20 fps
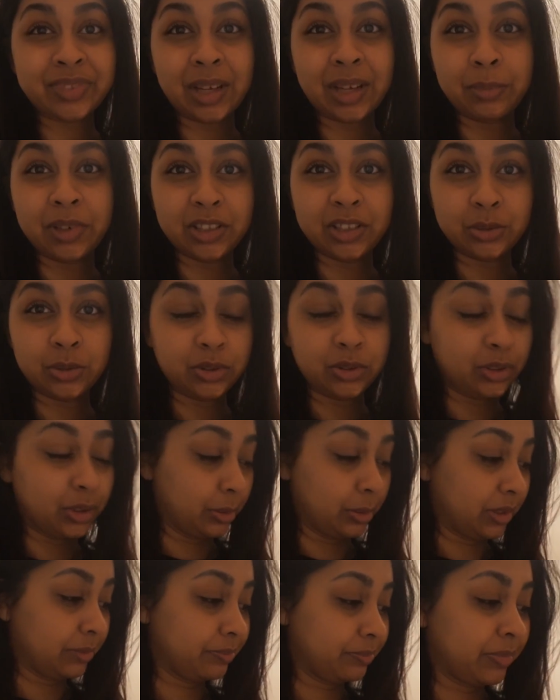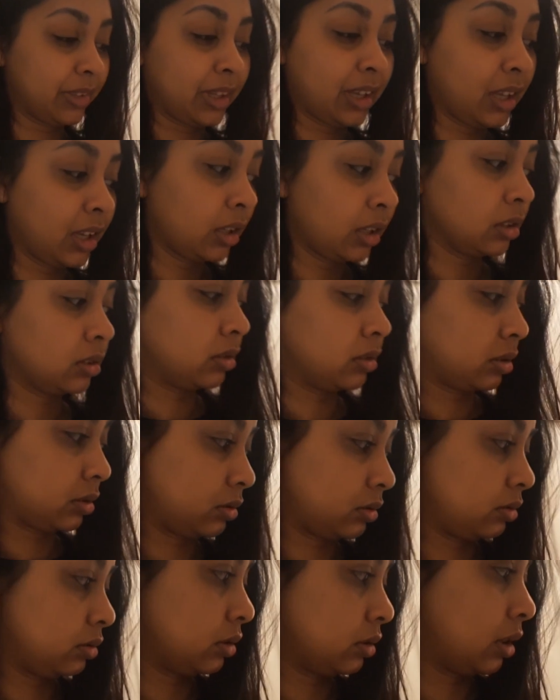might as well do it. So
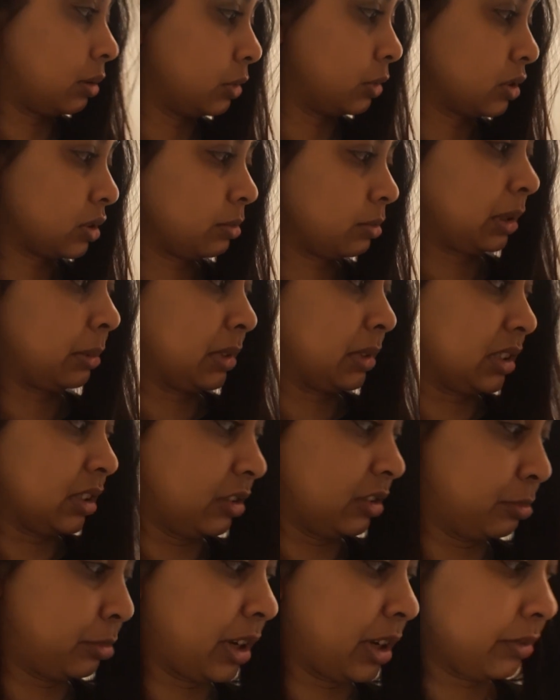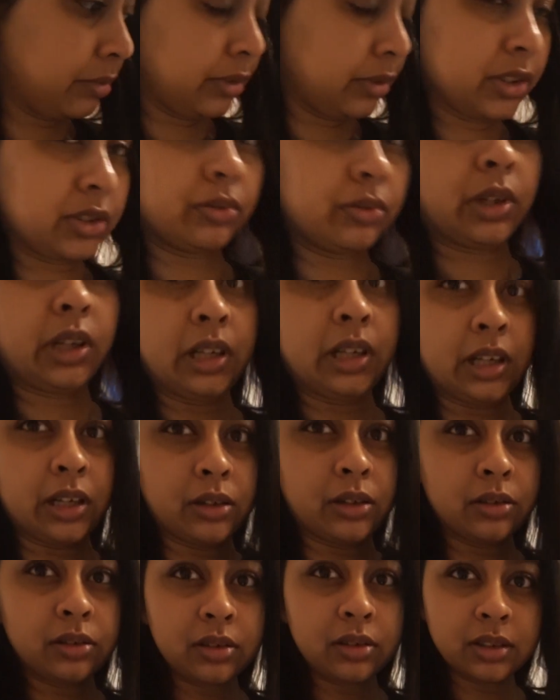I'm just going to make myself breakfast right
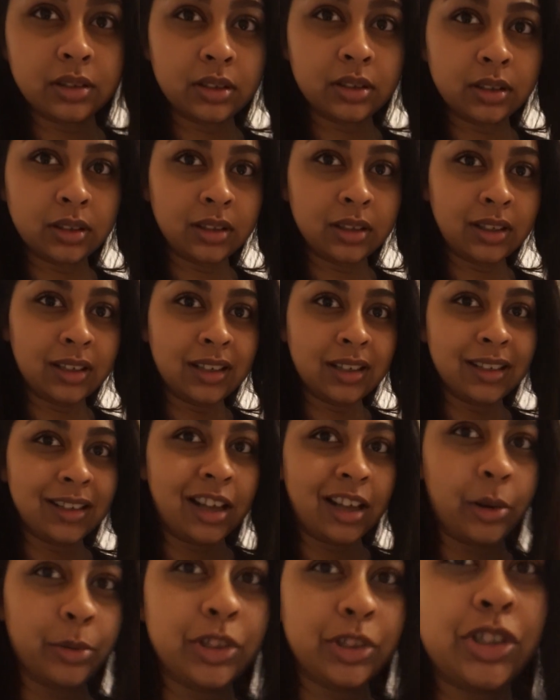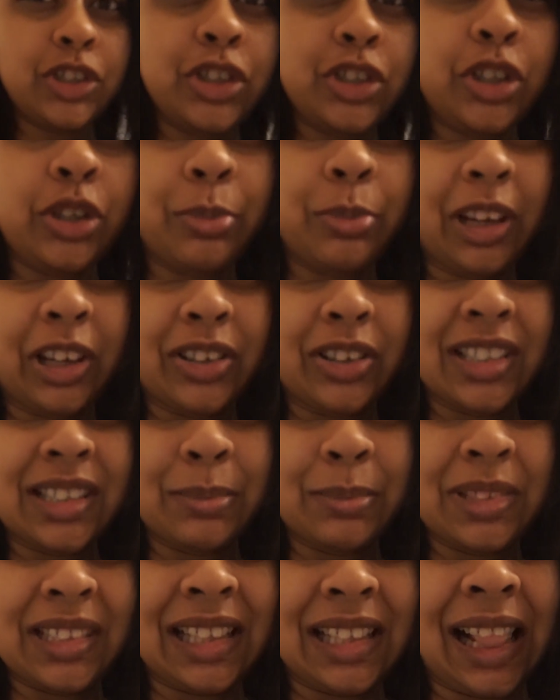now. I going to show you my
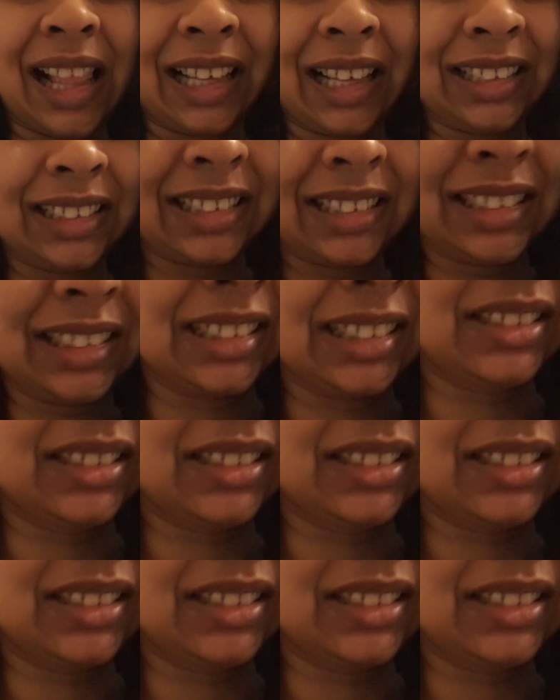Christmas lights.